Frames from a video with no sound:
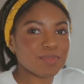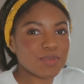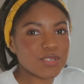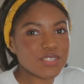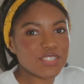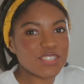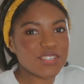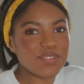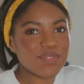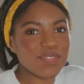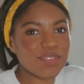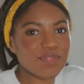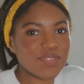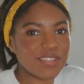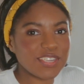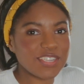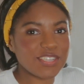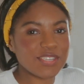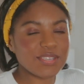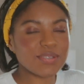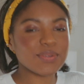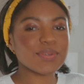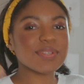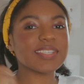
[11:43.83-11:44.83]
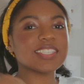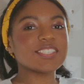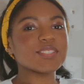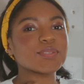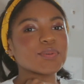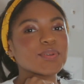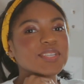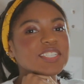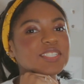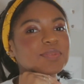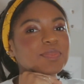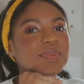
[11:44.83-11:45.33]
portion of the video is
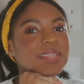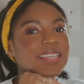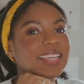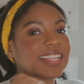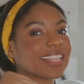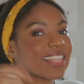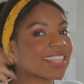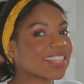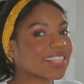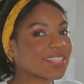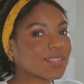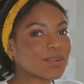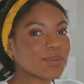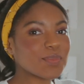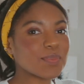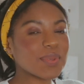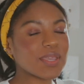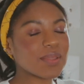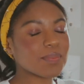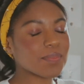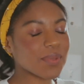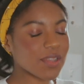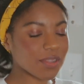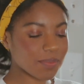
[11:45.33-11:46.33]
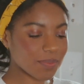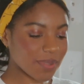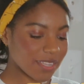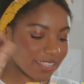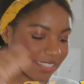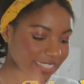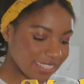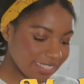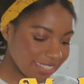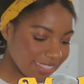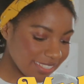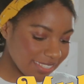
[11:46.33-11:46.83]
going to be a little bit
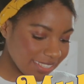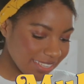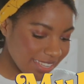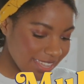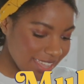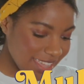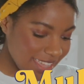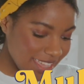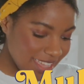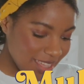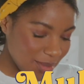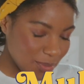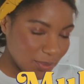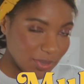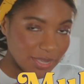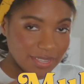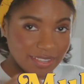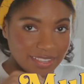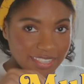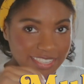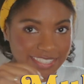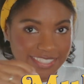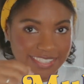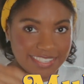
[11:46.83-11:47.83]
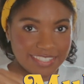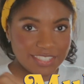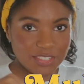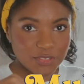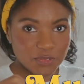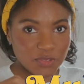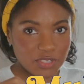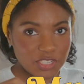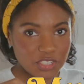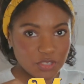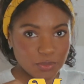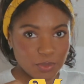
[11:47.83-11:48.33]
mukbangy because I did
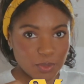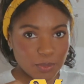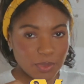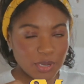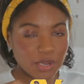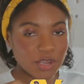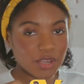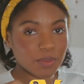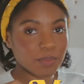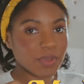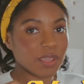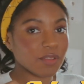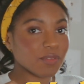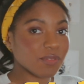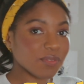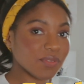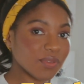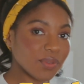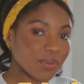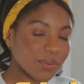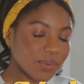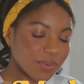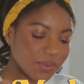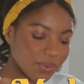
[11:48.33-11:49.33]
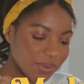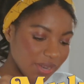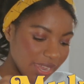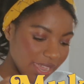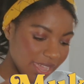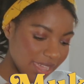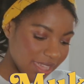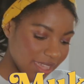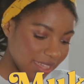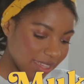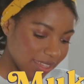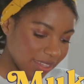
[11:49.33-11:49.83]
finish preparing my food
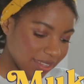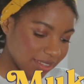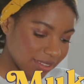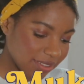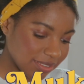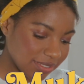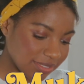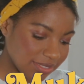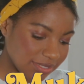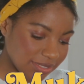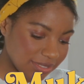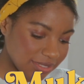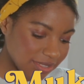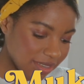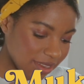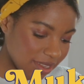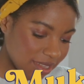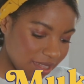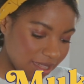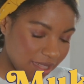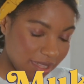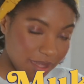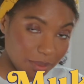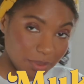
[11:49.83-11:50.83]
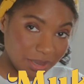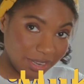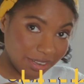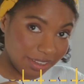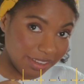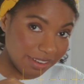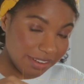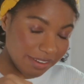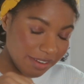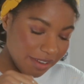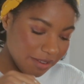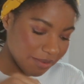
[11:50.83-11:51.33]
and I'm gonna
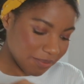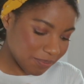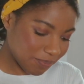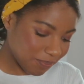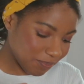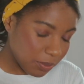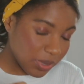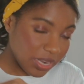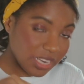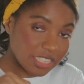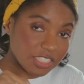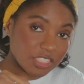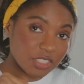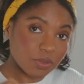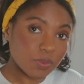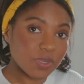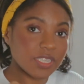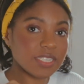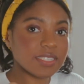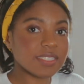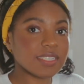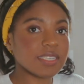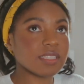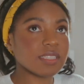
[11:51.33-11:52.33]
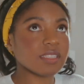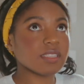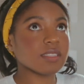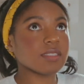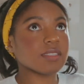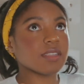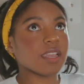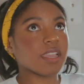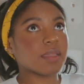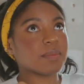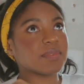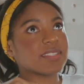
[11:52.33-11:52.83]
eat it. But I did want to take this
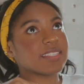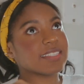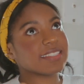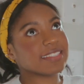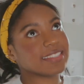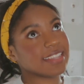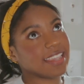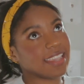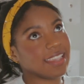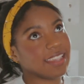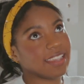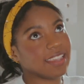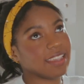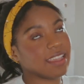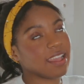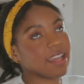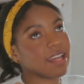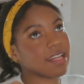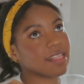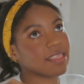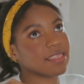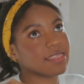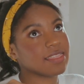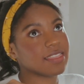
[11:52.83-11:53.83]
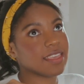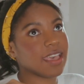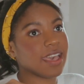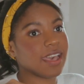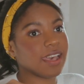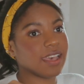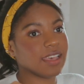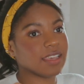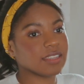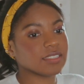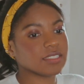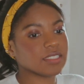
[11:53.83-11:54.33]
time to say
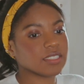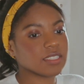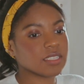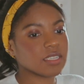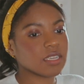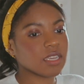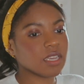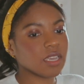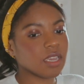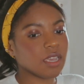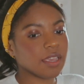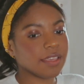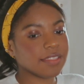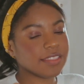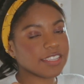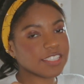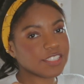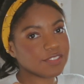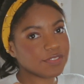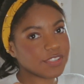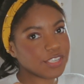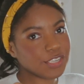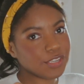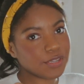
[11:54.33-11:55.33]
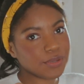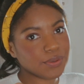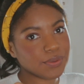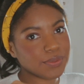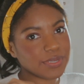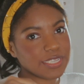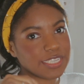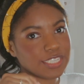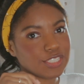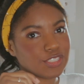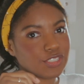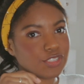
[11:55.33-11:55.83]
that this video
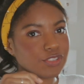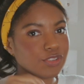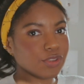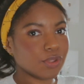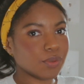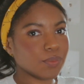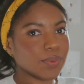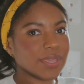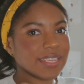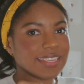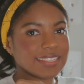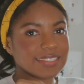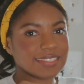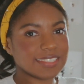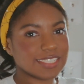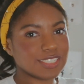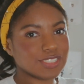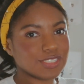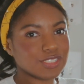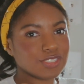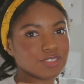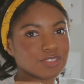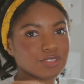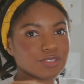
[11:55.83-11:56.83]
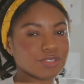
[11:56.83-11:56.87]
is in no way intended